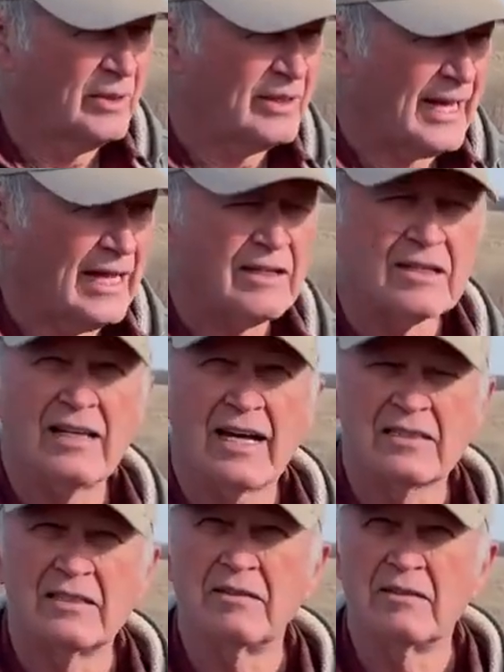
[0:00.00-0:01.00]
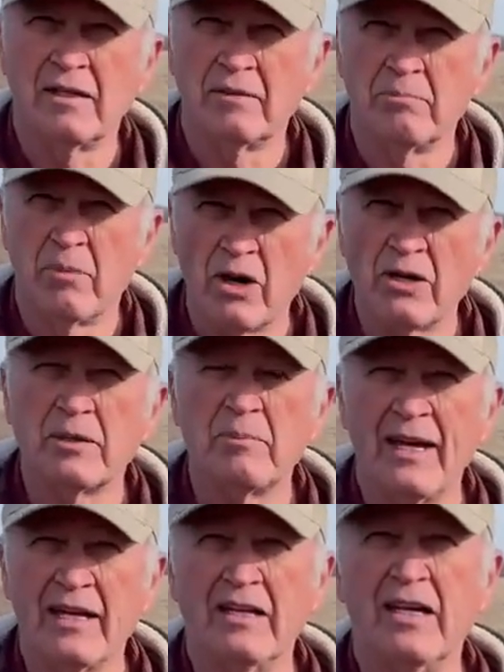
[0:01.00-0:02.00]
kind of neglected the burning
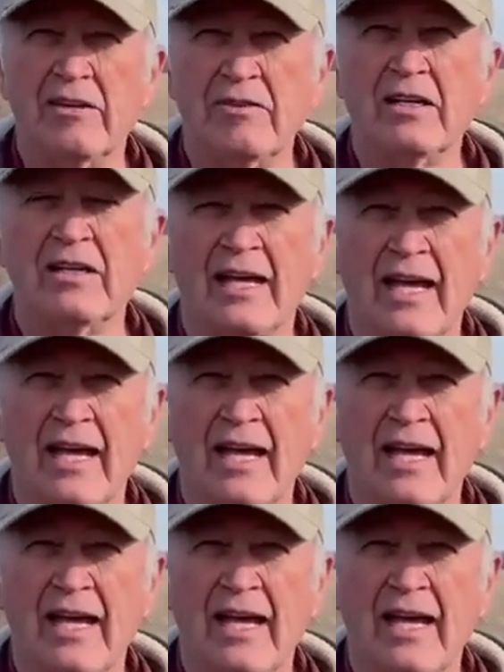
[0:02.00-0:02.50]
end of it,